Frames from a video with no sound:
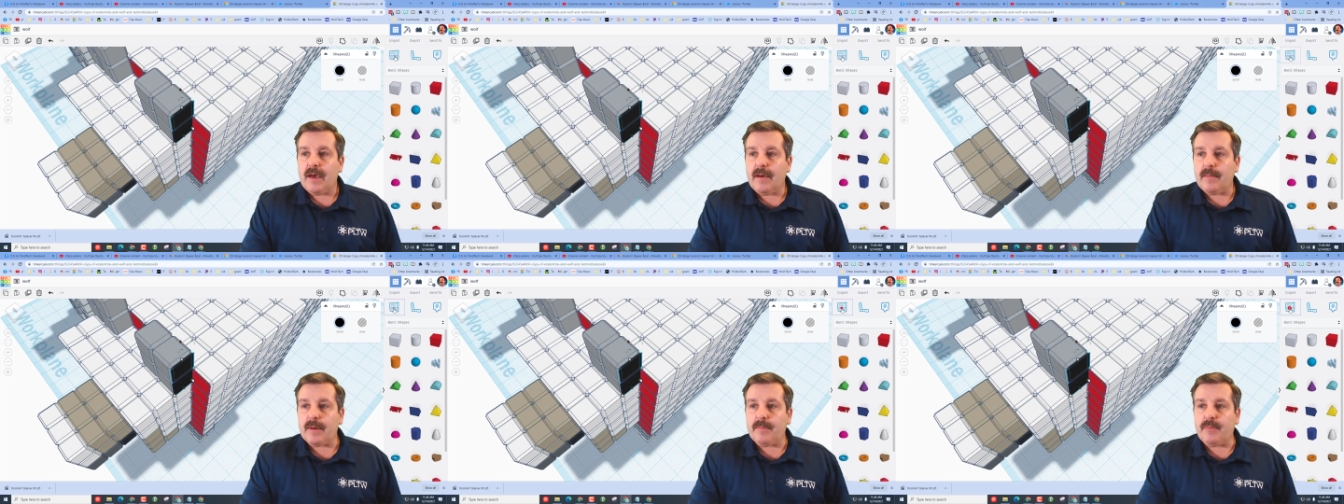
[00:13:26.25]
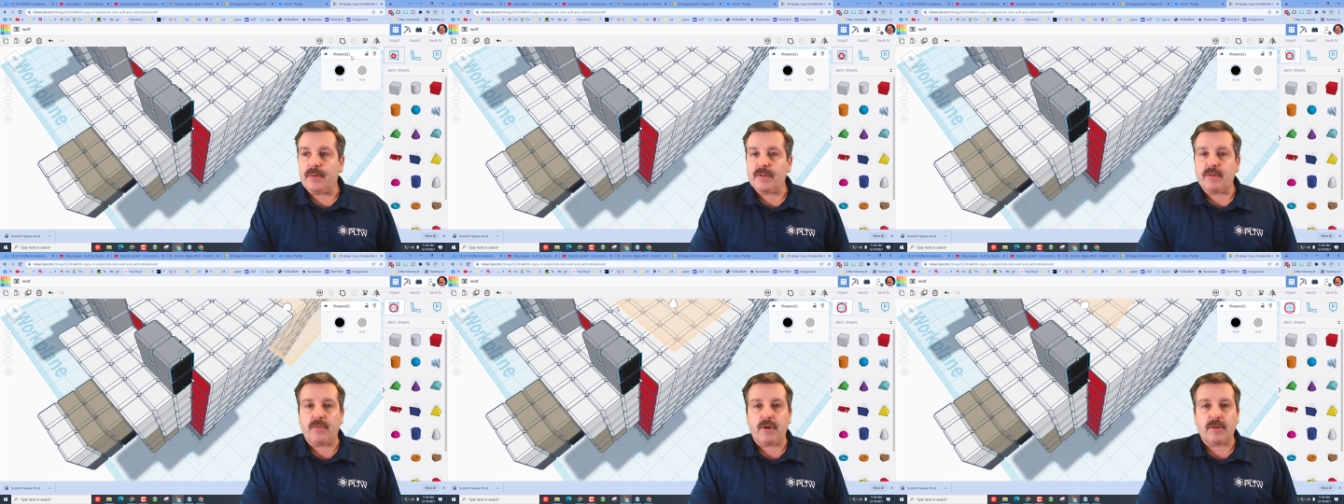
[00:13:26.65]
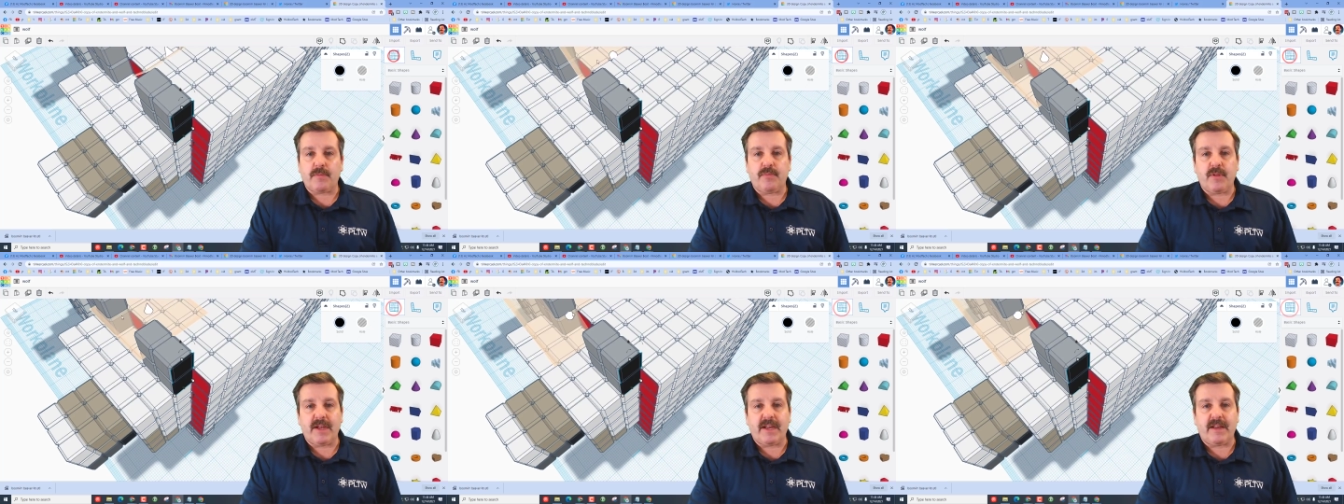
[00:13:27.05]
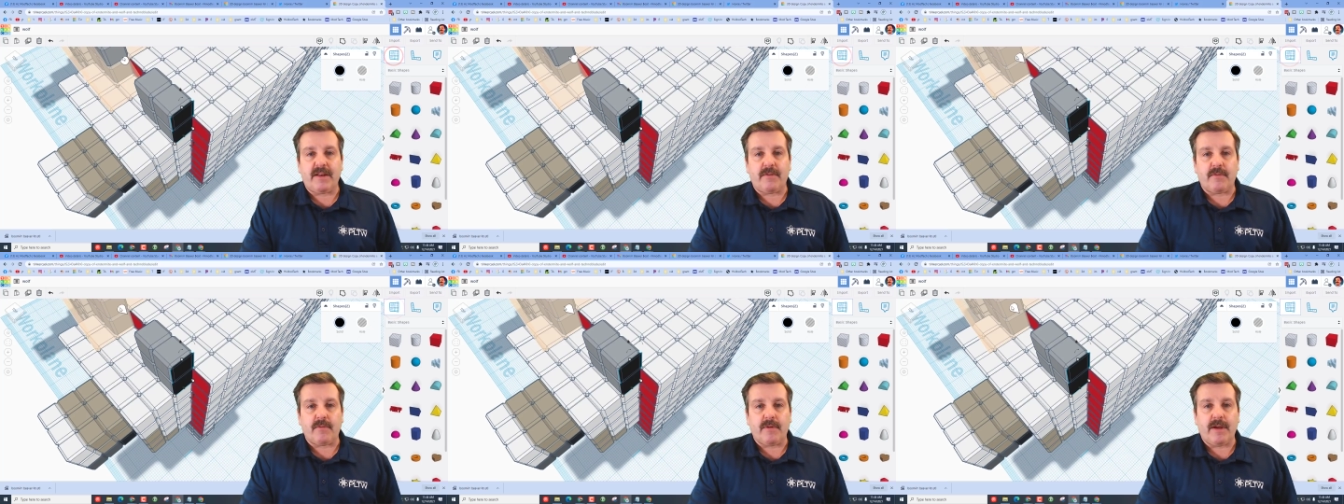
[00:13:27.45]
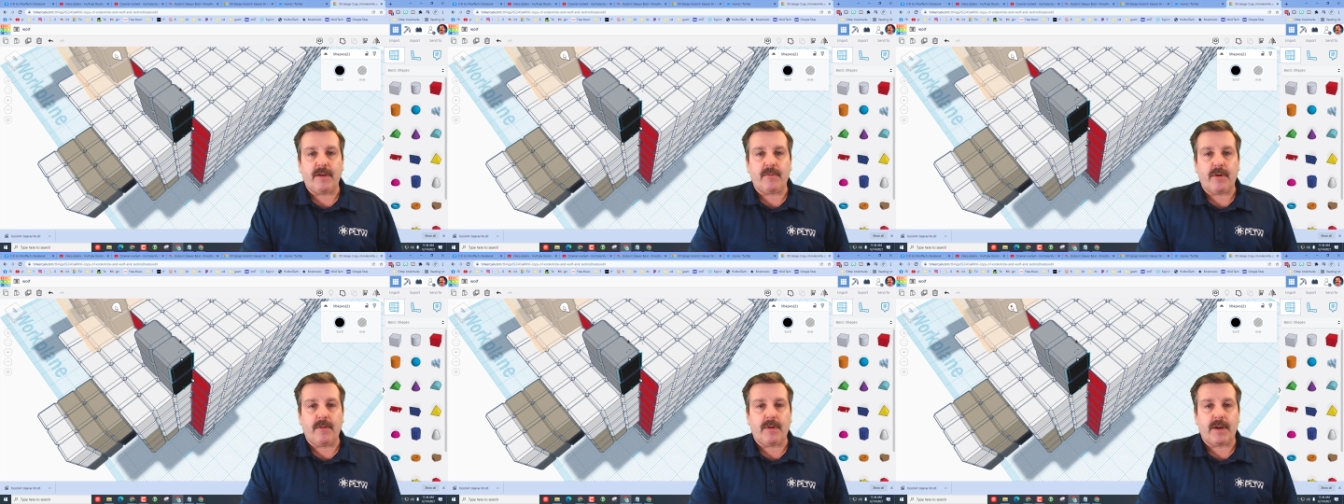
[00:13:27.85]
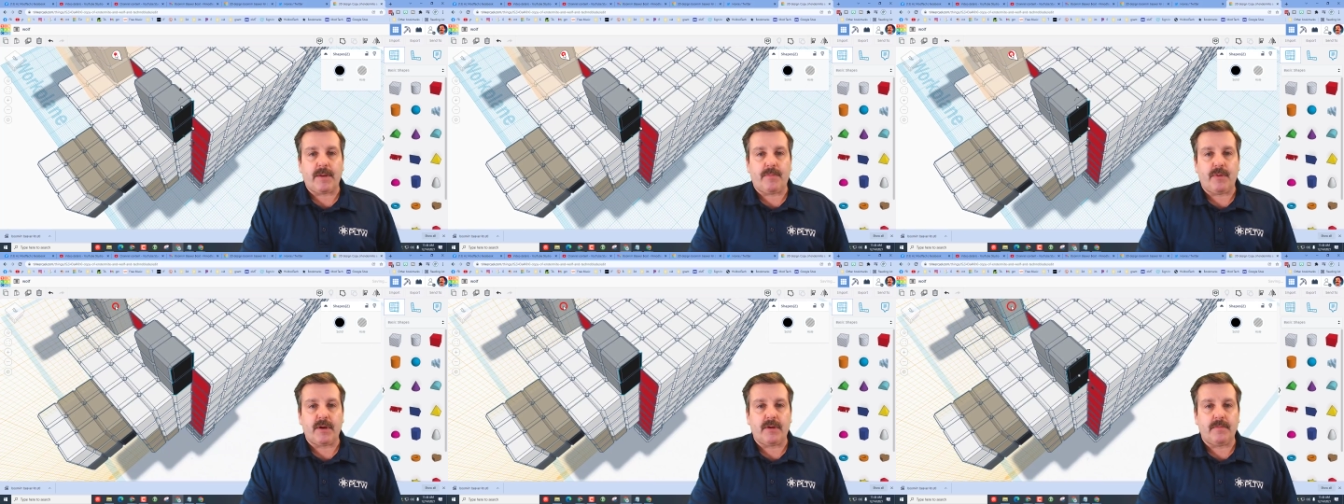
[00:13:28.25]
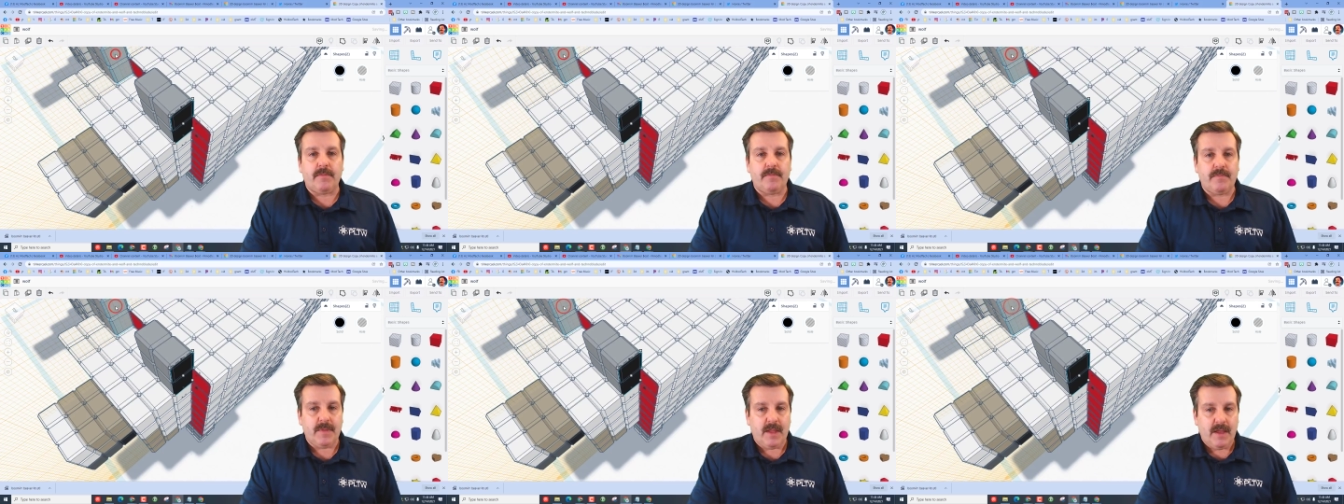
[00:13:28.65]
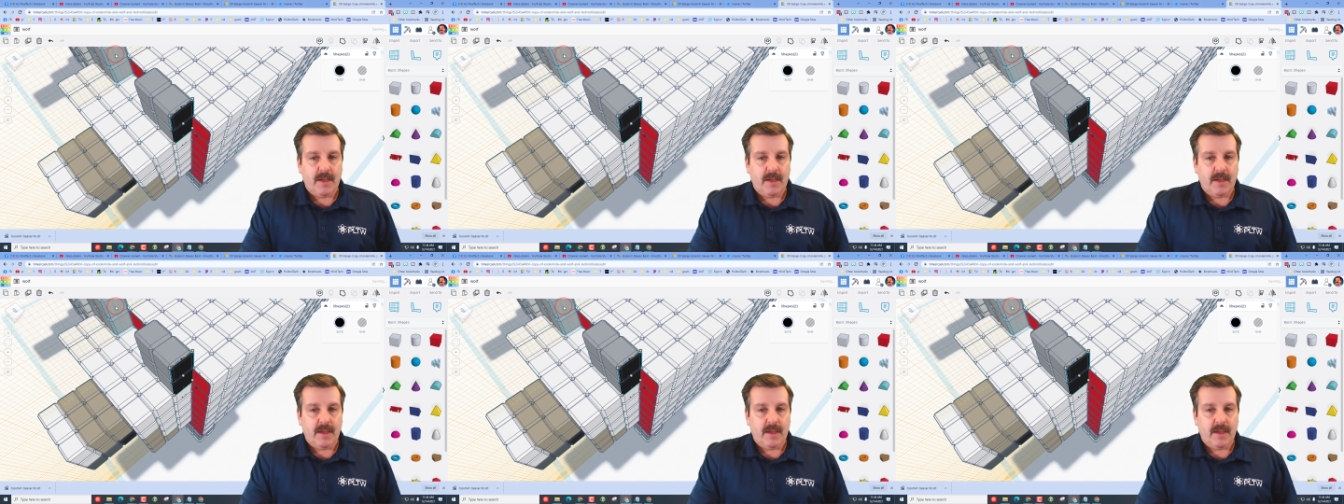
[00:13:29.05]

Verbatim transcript: I'm going to put the work plane right where I want to put them.